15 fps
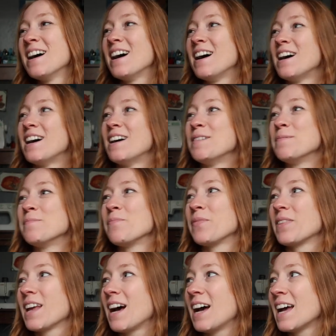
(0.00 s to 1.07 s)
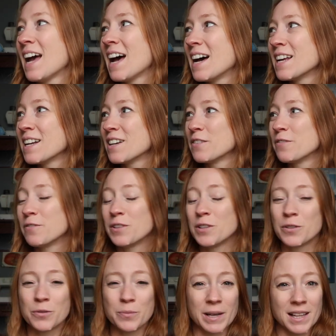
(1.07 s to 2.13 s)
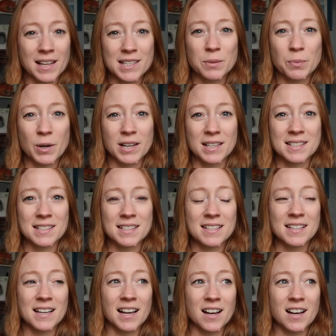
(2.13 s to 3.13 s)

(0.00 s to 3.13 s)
Um, I had a few my last pregnancy.